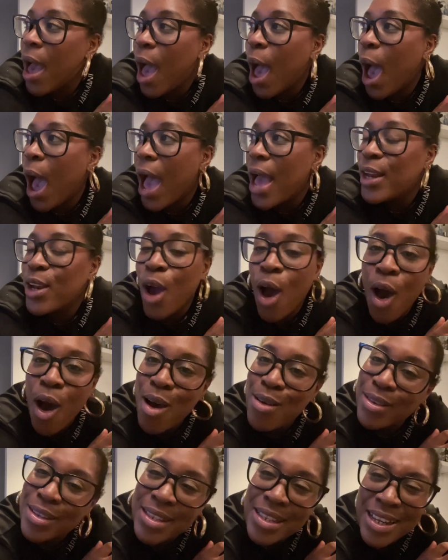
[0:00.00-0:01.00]
and
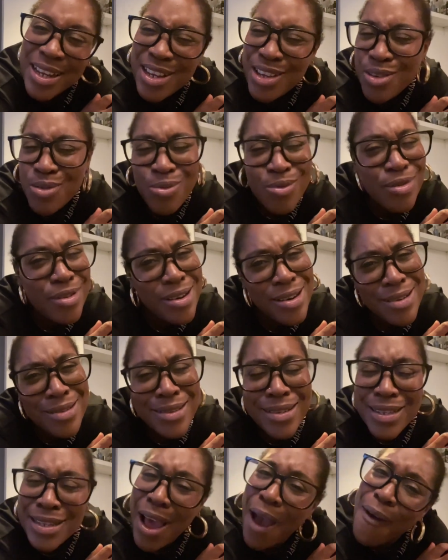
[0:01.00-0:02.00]
I'll see you
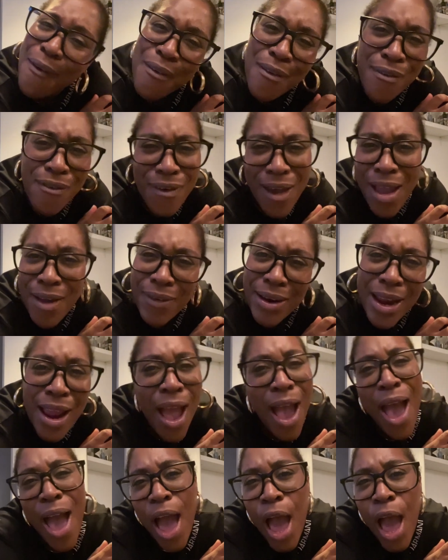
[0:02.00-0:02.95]
guys very